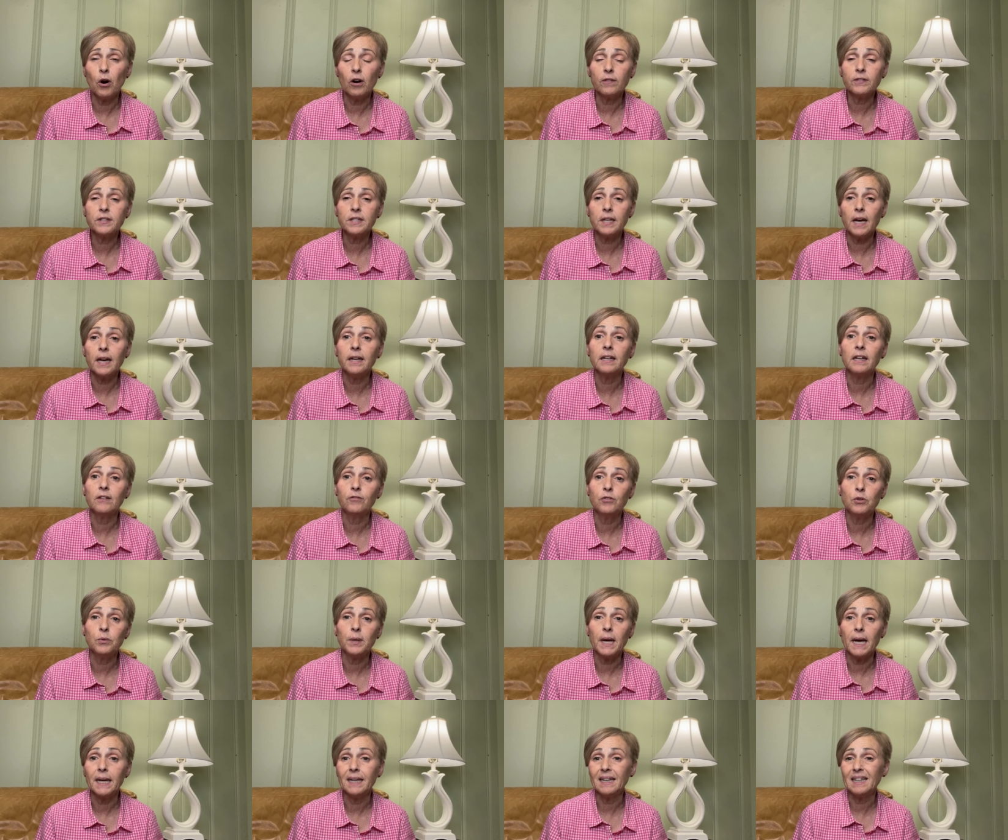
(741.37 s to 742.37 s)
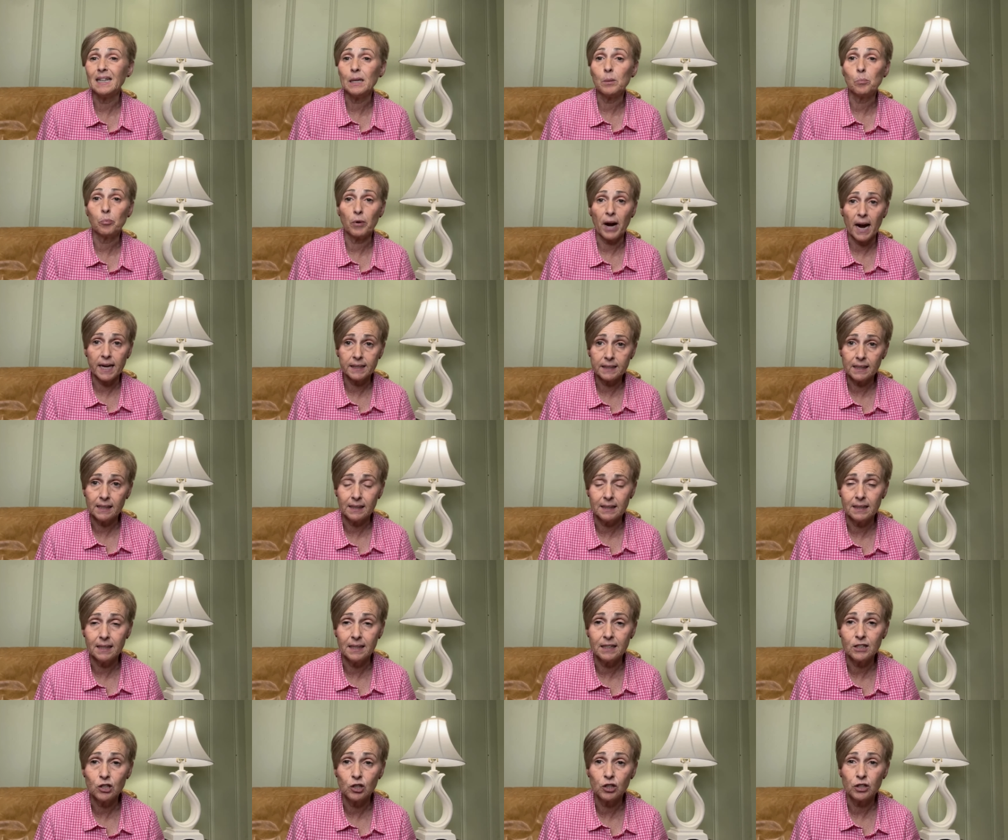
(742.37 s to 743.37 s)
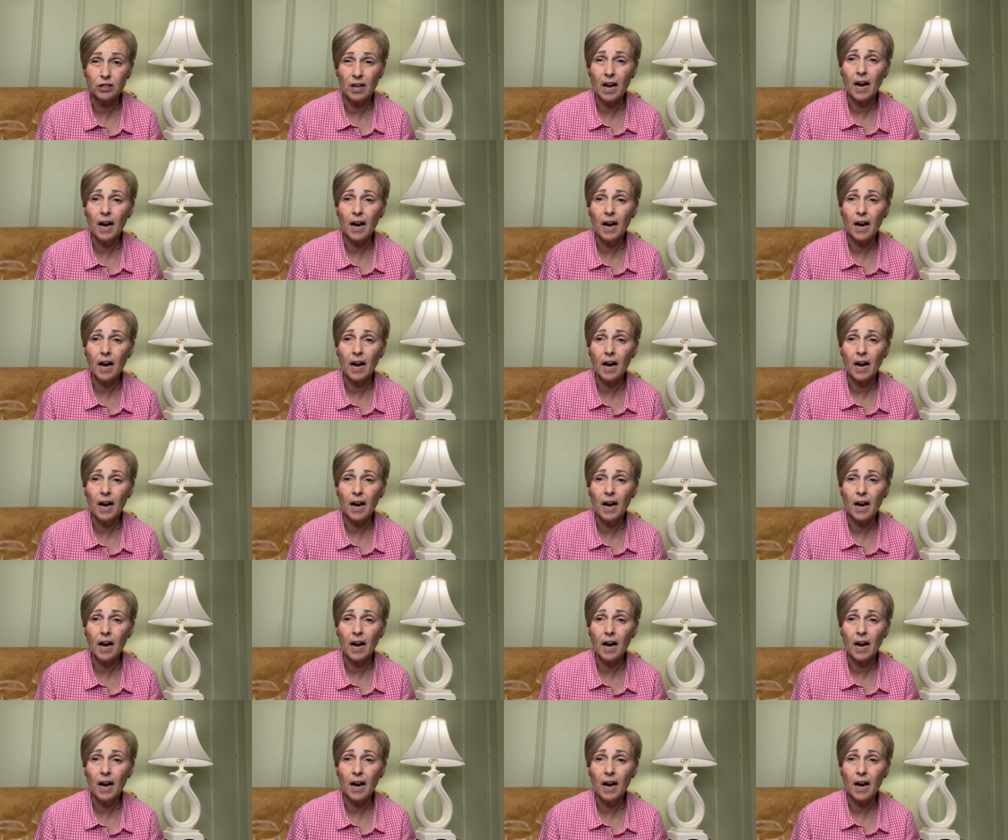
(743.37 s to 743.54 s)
offset if you get any brassiness.